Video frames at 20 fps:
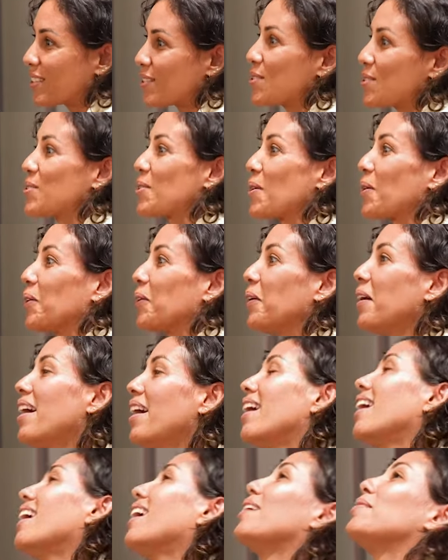So
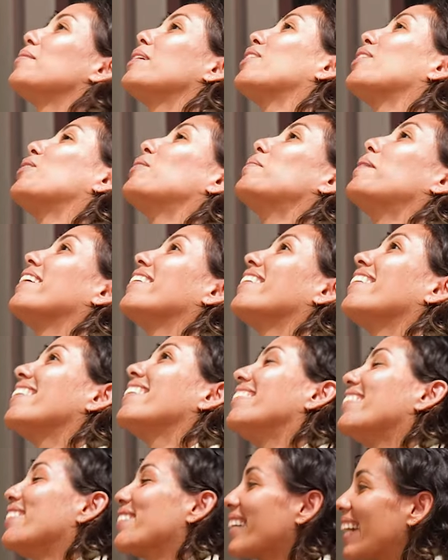I'm like, oh my
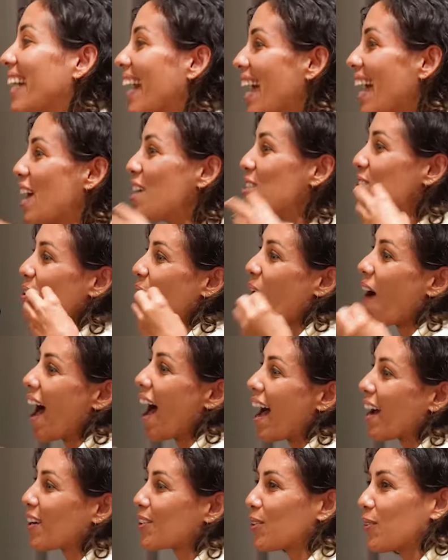God, okay. So
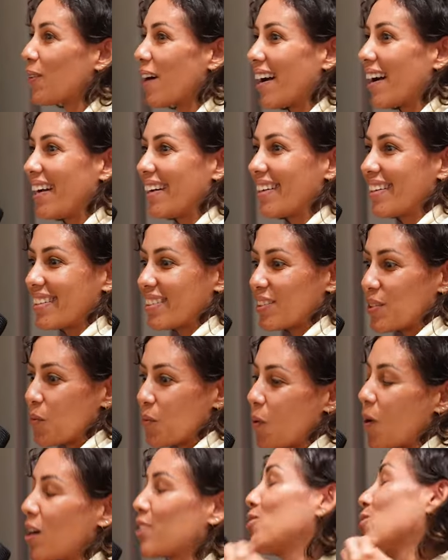how do I
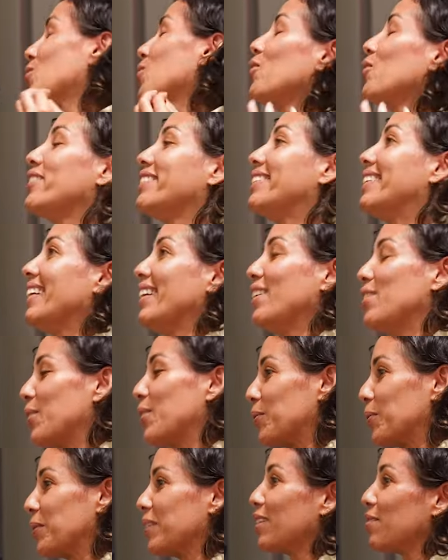want to go to
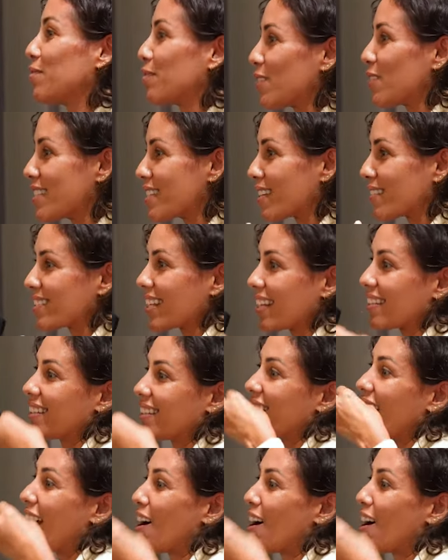dinner with the voice of Satan?